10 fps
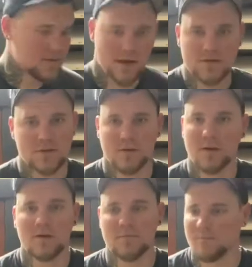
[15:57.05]
That's just
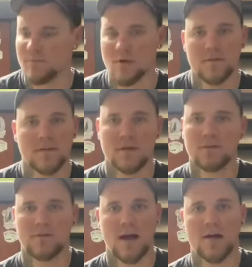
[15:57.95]
her moving things
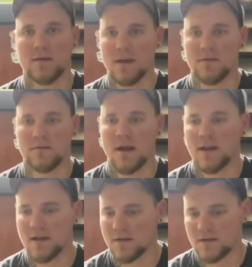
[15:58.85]
around, getting
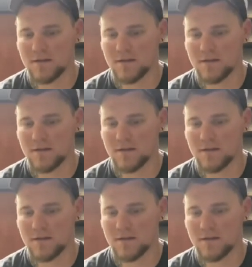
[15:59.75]
ready to